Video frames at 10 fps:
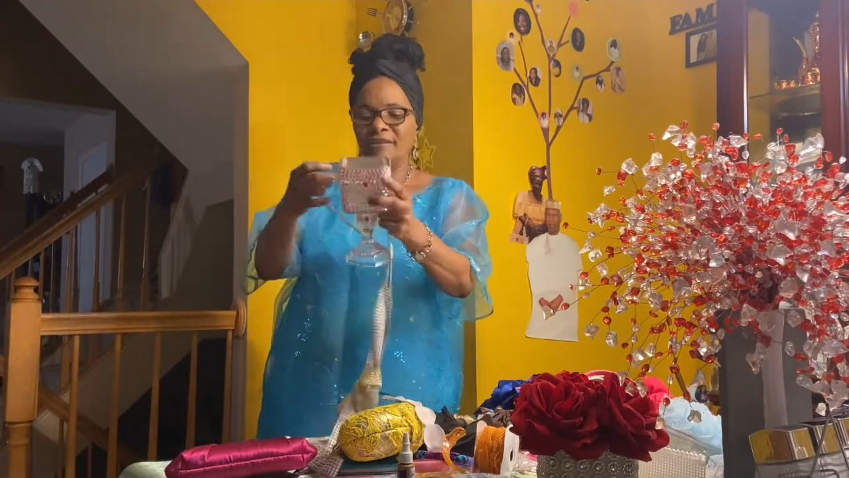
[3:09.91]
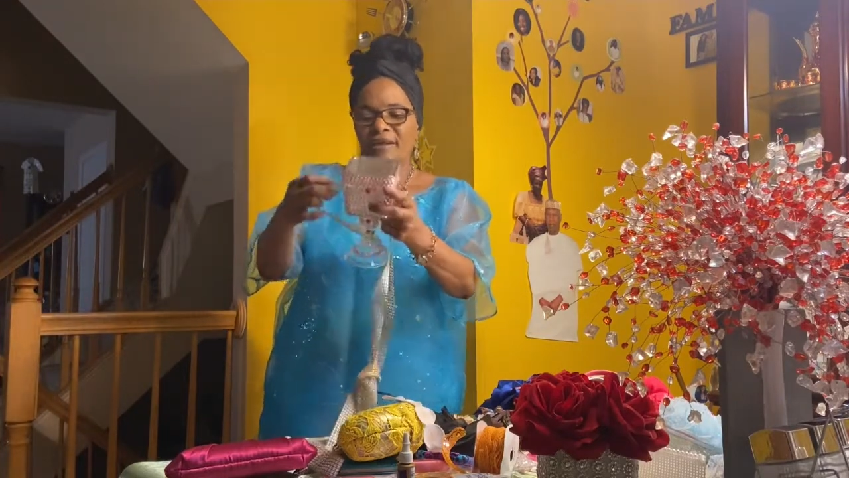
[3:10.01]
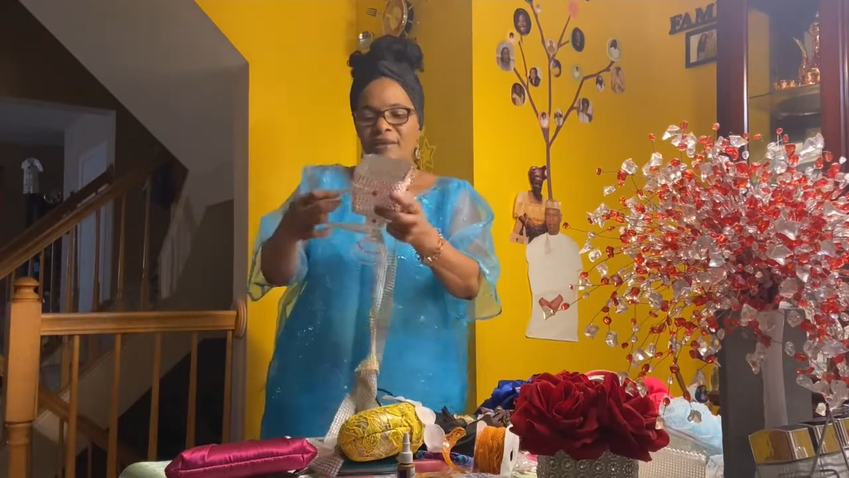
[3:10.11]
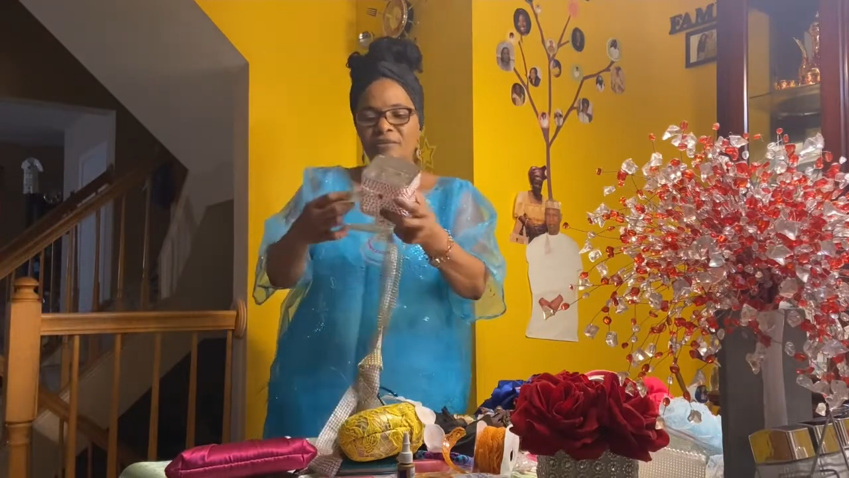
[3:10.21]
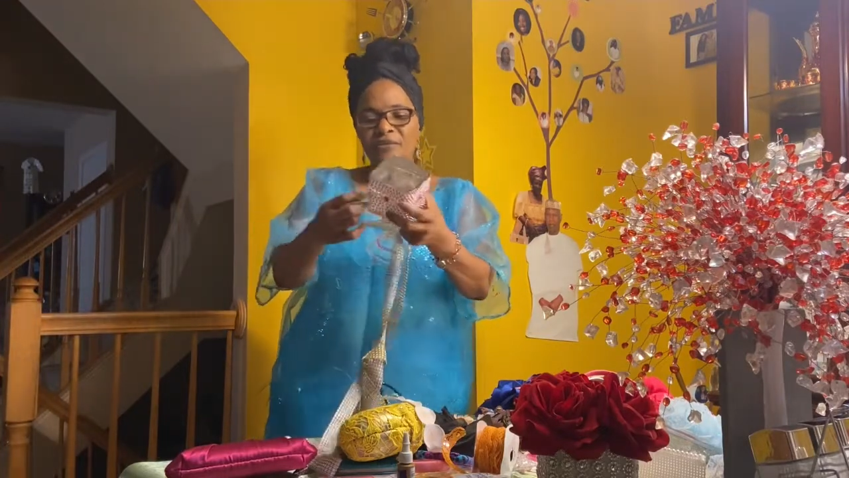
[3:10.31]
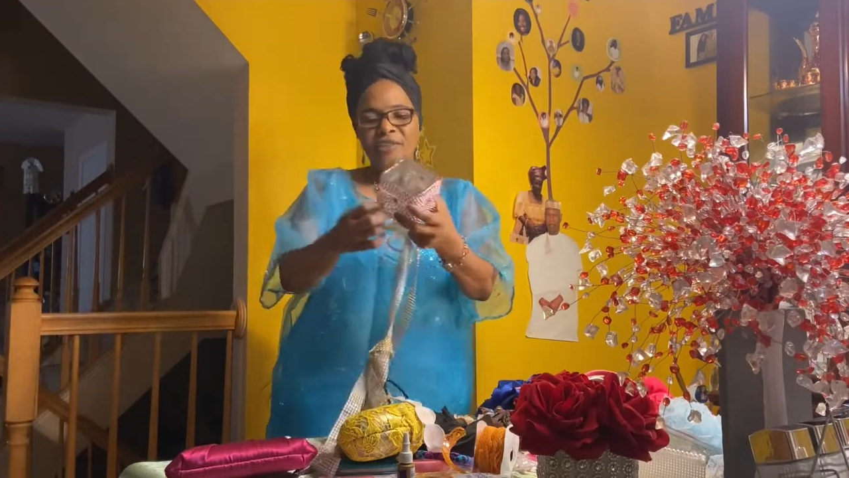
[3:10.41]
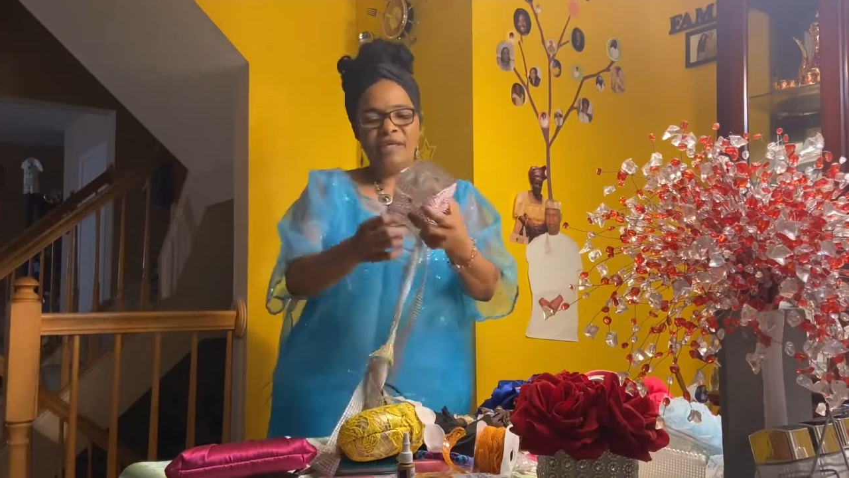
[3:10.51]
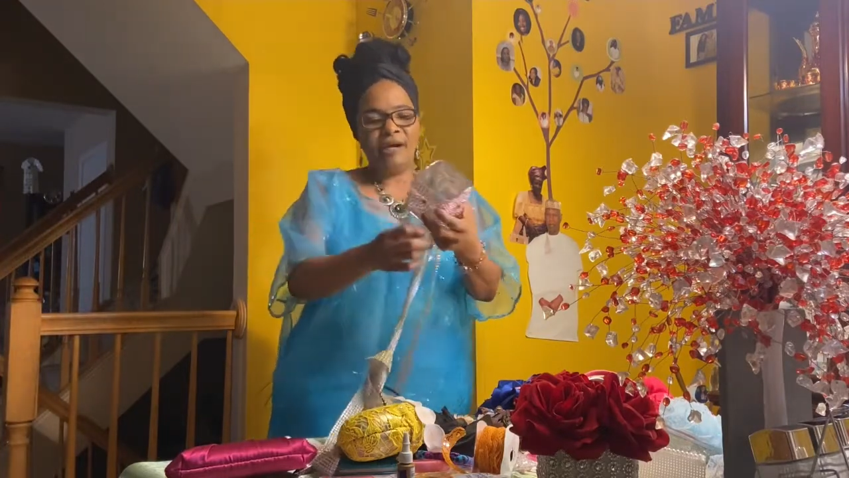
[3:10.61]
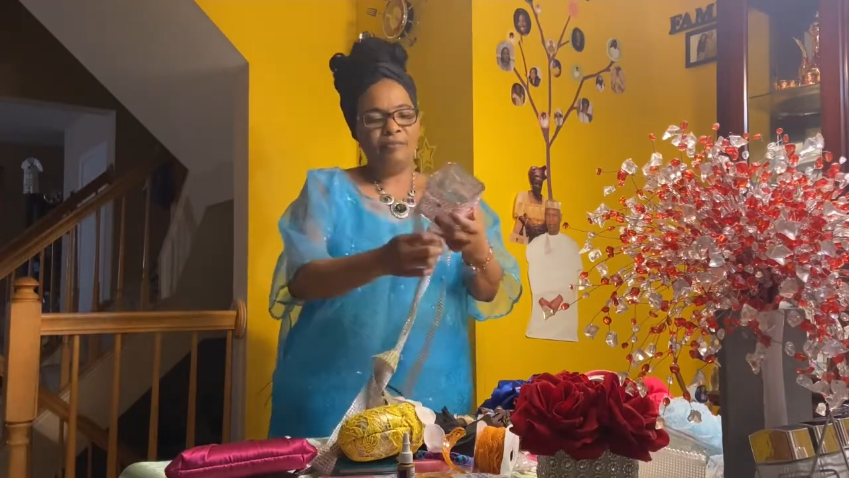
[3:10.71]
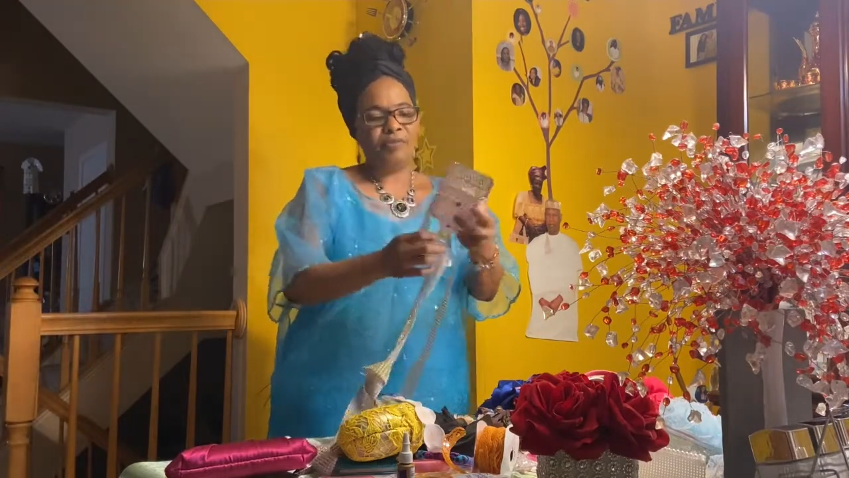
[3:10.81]
and you see
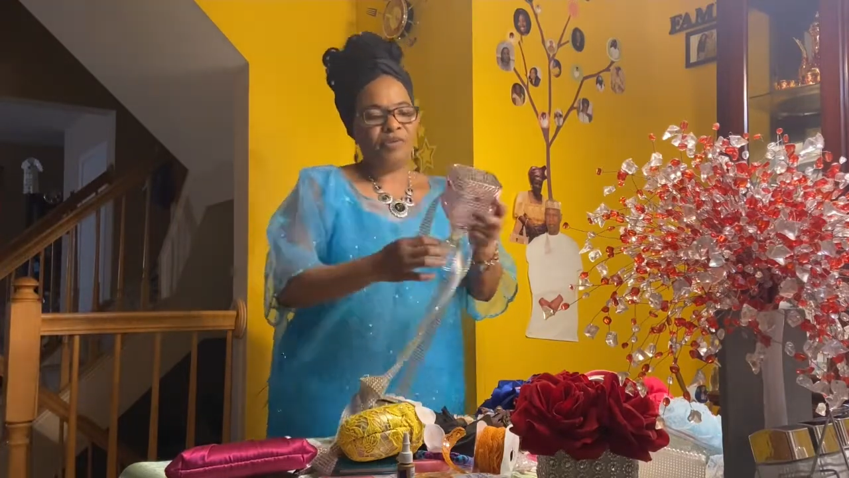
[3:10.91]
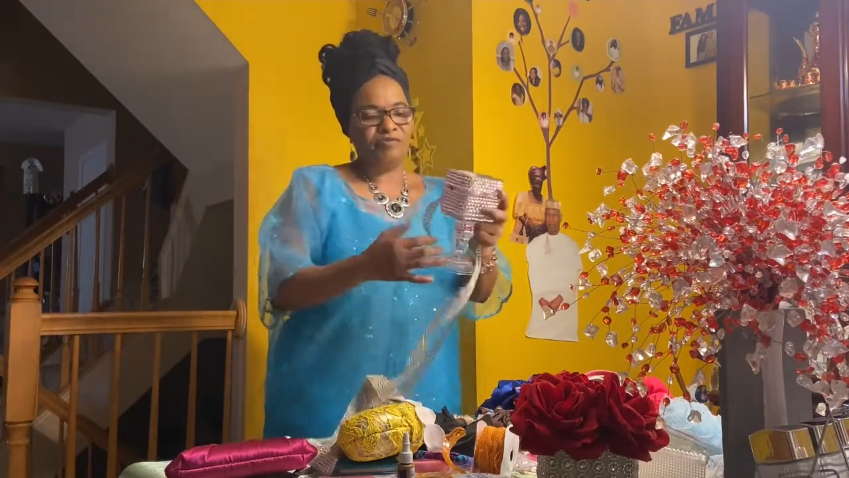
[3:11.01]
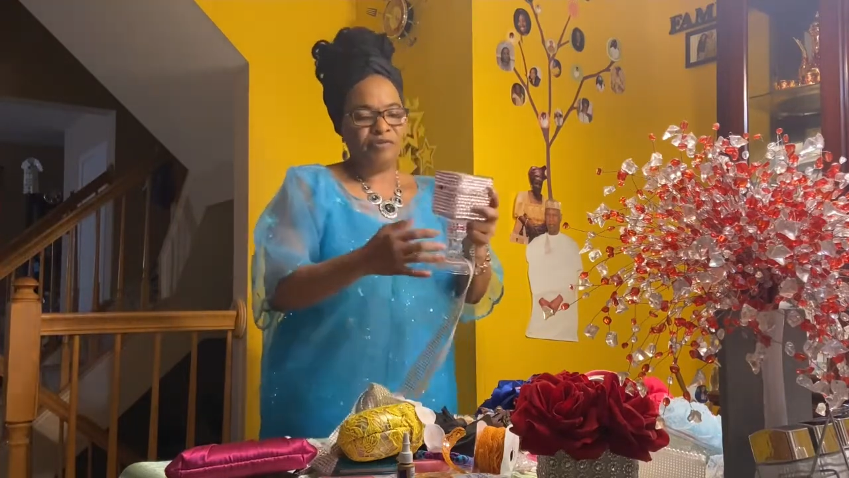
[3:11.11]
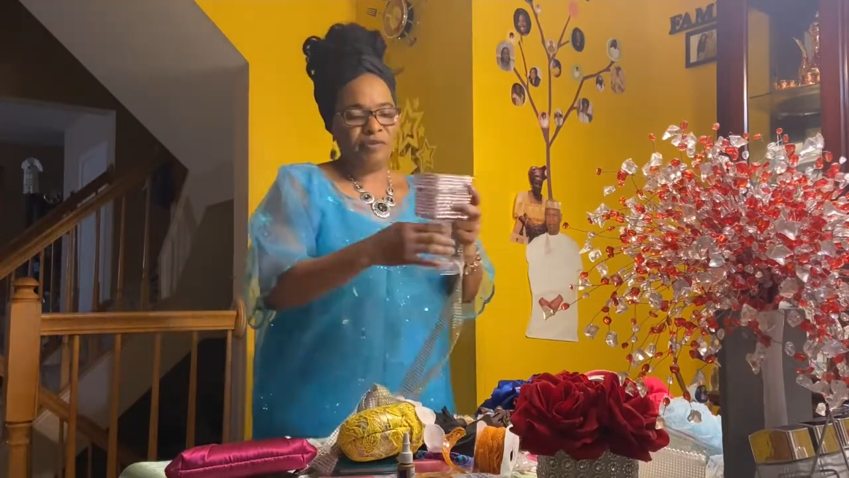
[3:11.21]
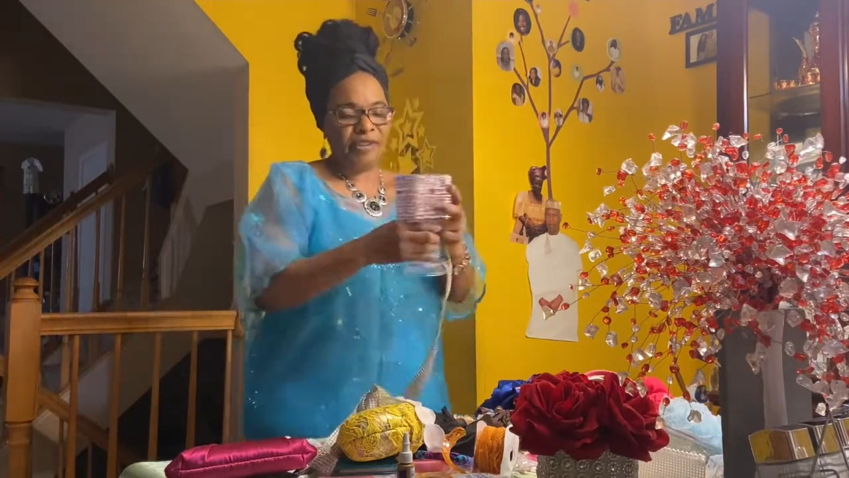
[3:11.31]
how beautiful